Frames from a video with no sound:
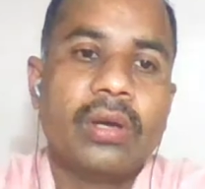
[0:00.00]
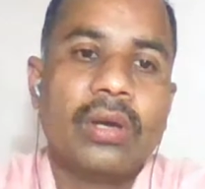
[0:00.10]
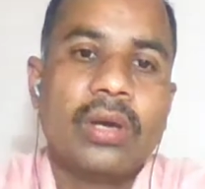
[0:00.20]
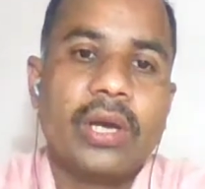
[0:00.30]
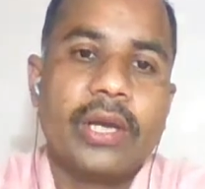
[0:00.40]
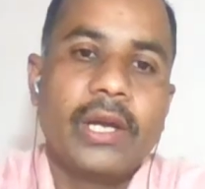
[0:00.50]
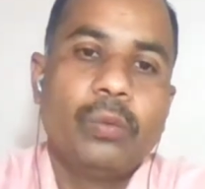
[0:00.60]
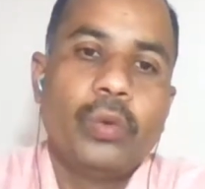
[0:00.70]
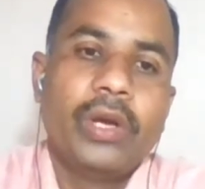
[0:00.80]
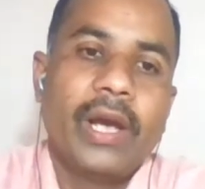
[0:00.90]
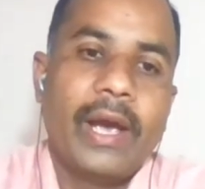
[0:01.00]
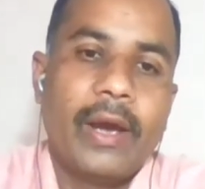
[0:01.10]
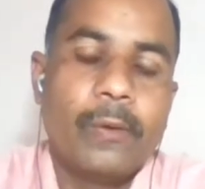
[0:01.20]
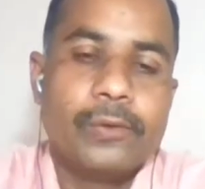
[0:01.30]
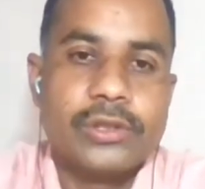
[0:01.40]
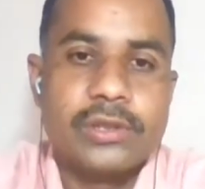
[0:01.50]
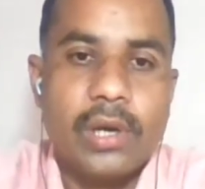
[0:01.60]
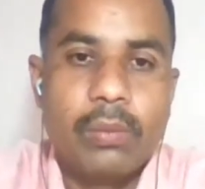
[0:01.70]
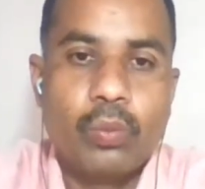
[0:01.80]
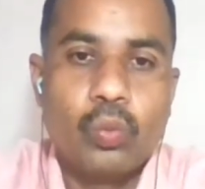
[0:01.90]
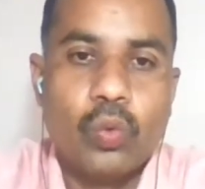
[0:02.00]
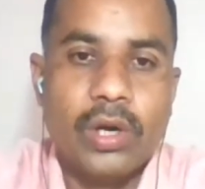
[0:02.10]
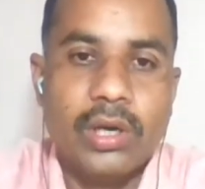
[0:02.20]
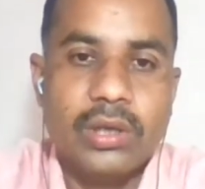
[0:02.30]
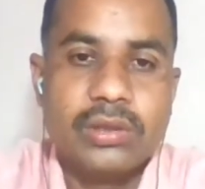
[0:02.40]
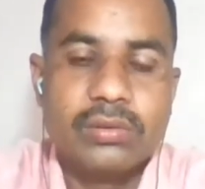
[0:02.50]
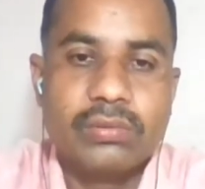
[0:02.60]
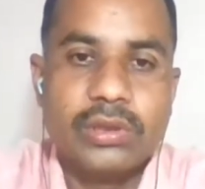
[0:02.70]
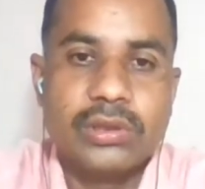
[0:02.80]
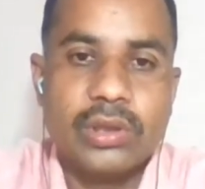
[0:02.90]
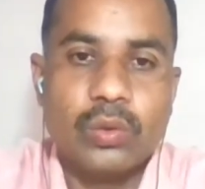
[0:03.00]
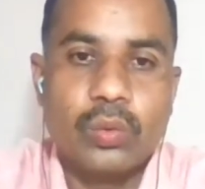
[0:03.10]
Again we have some words which